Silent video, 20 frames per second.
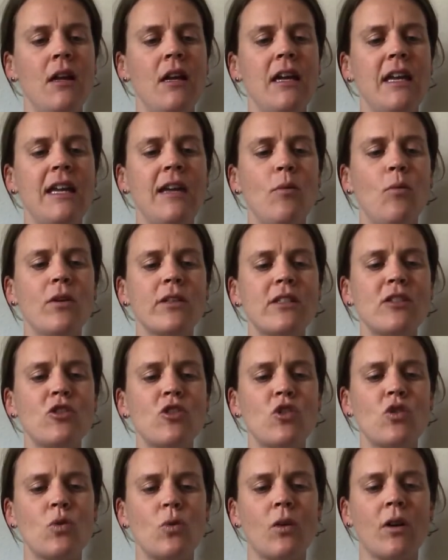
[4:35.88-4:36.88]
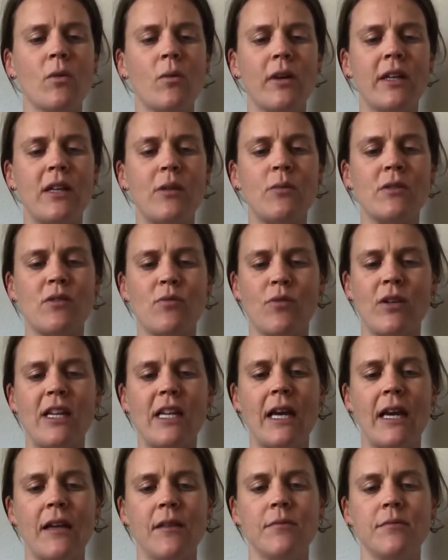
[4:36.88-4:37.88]
he wasn't sure what he was
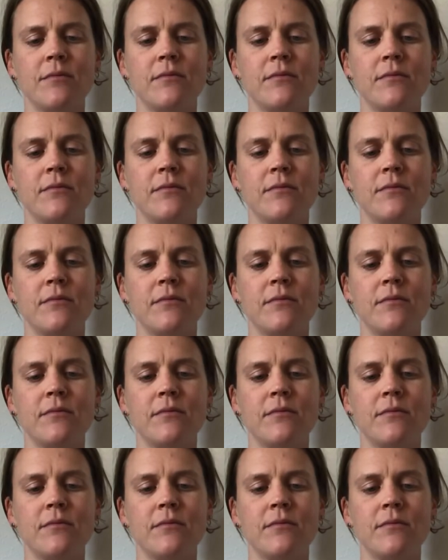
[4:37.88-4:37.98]
reading.